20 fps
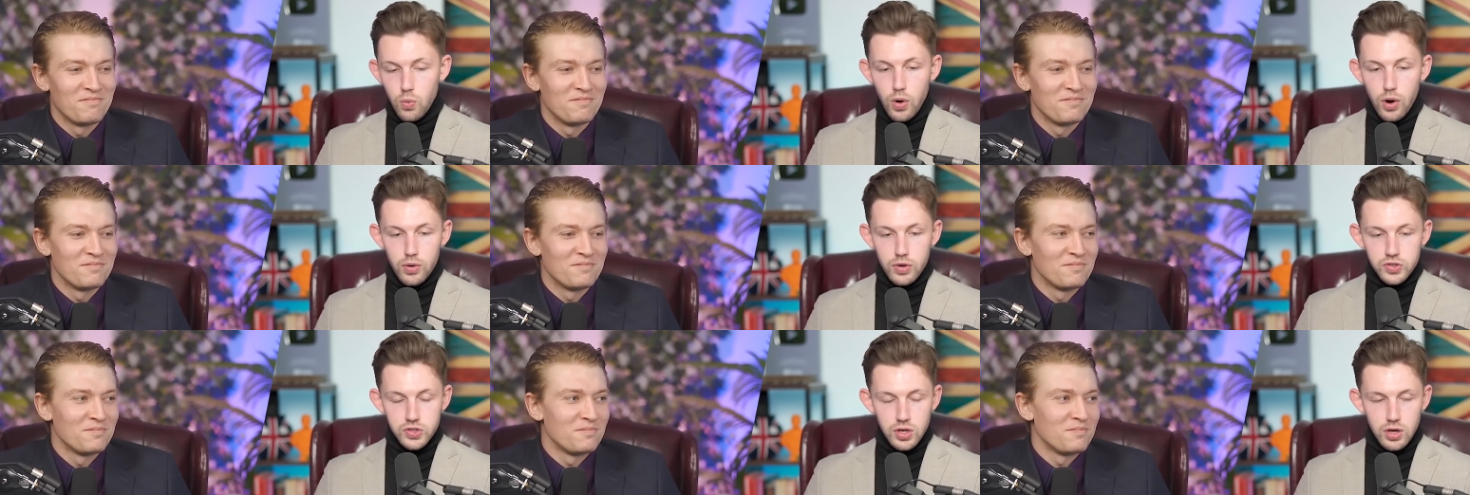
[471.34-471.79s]

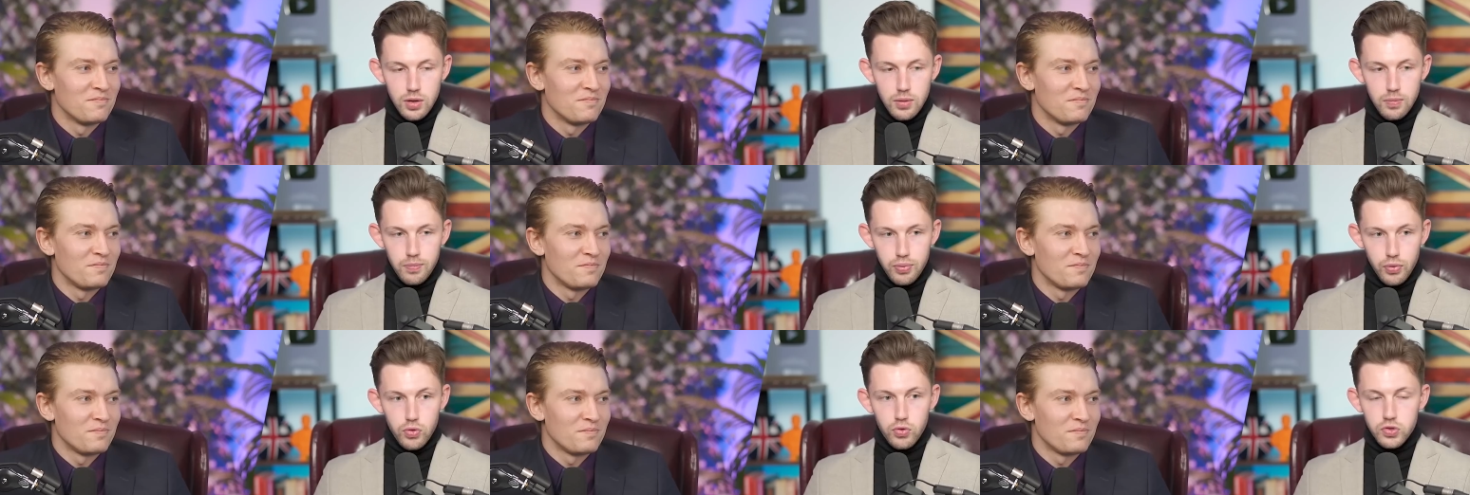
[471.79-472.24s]
Speaker 1: Whereas
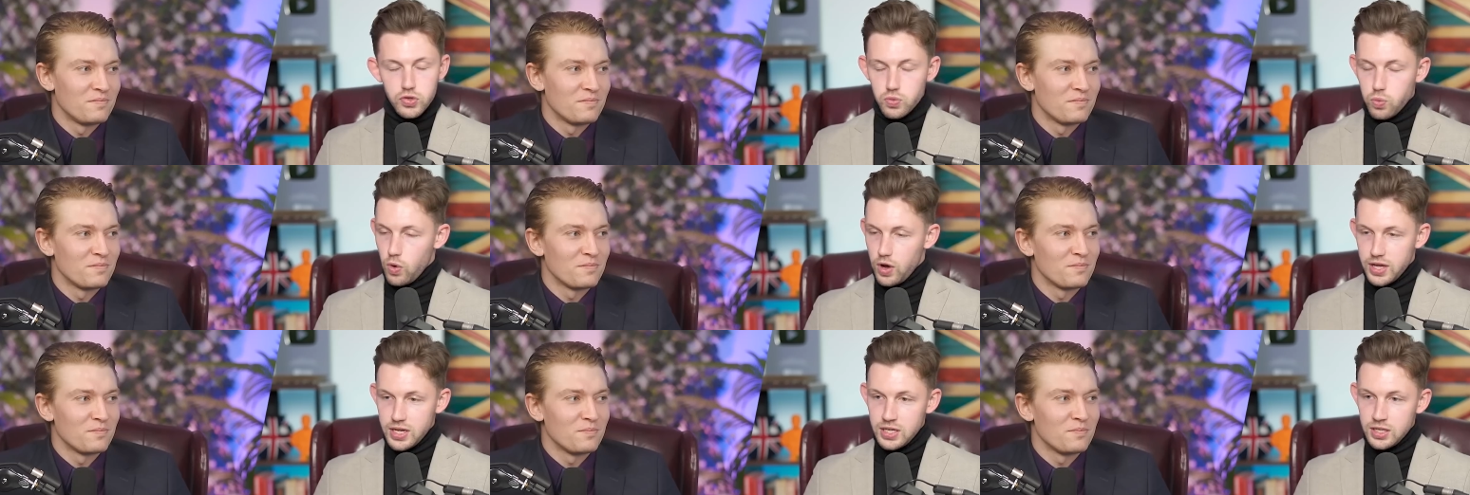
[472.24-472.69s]
Bruce
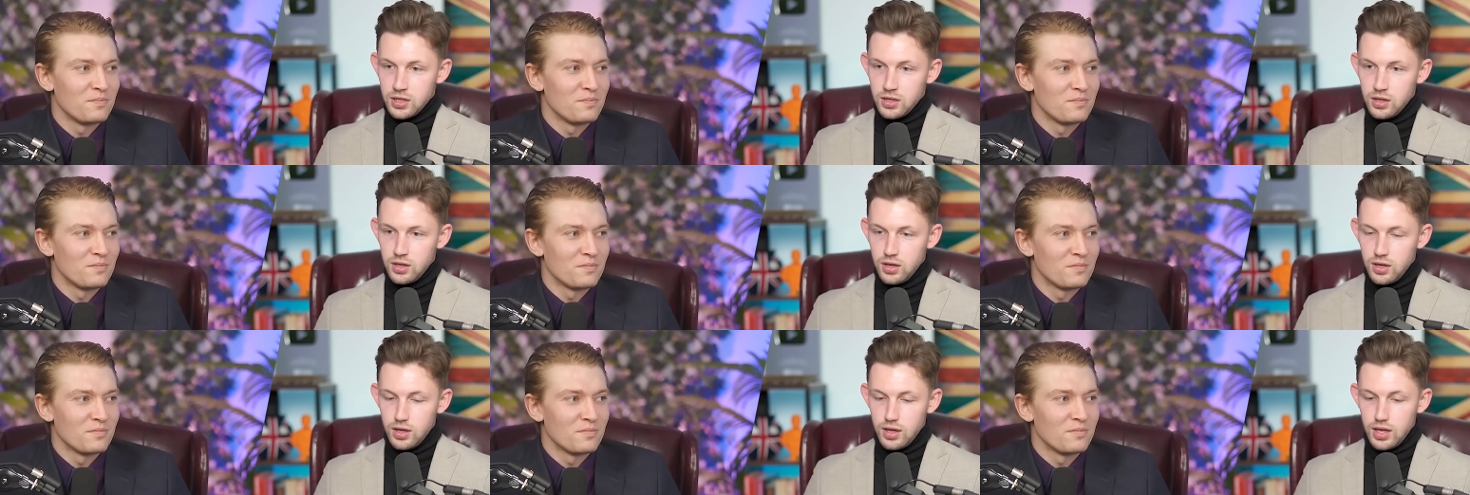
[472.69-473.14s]
Wayne
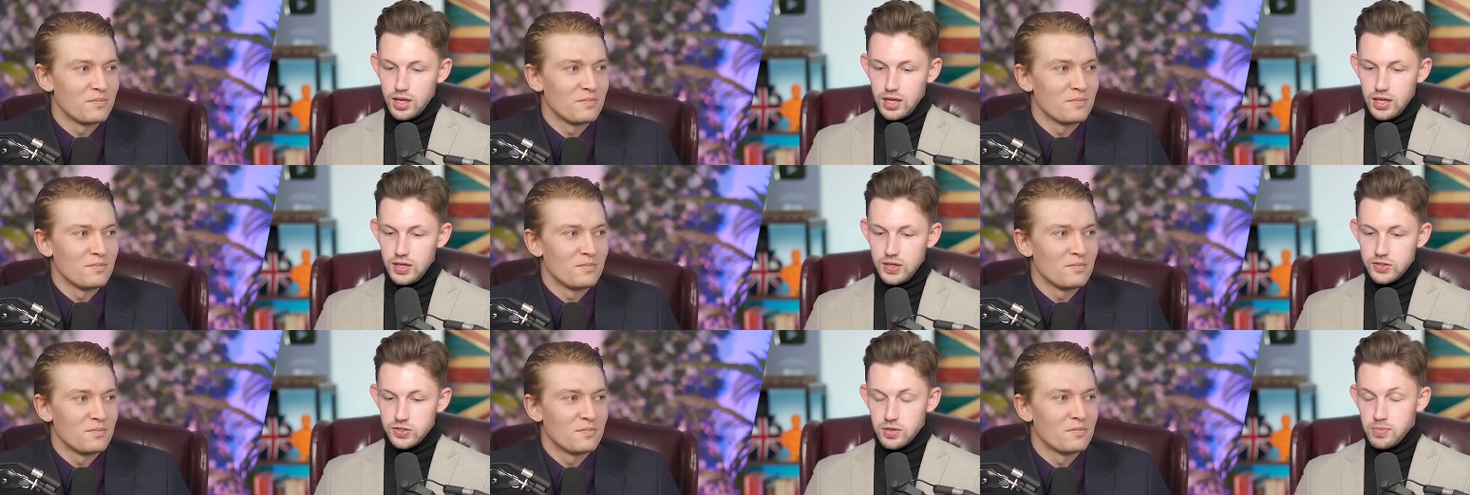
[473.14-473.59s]

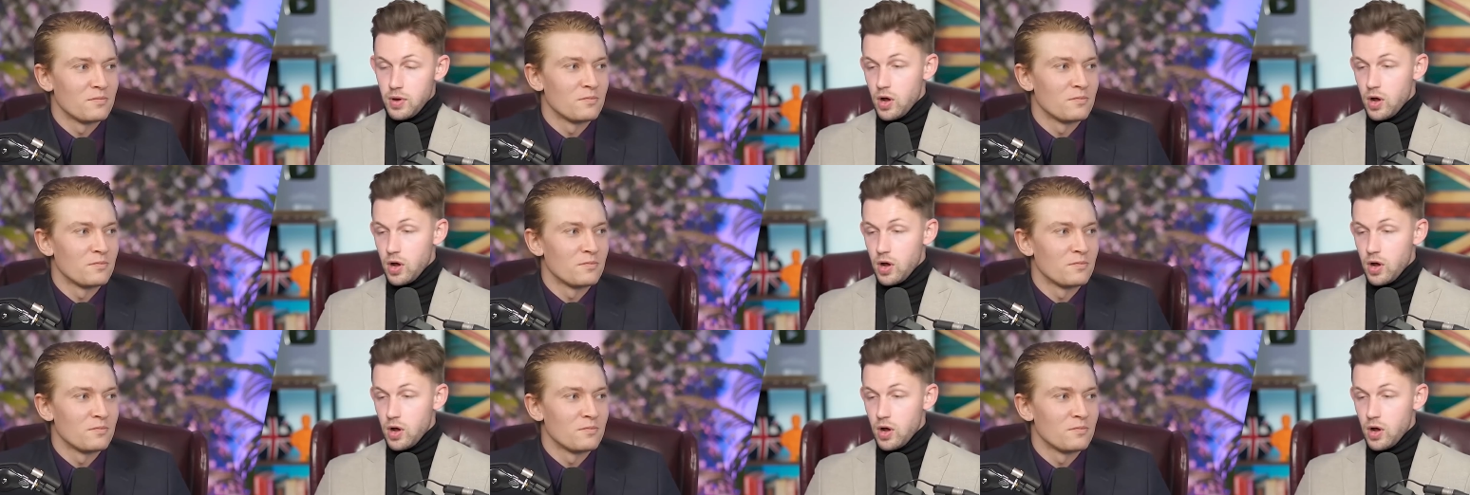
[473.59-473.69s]
is the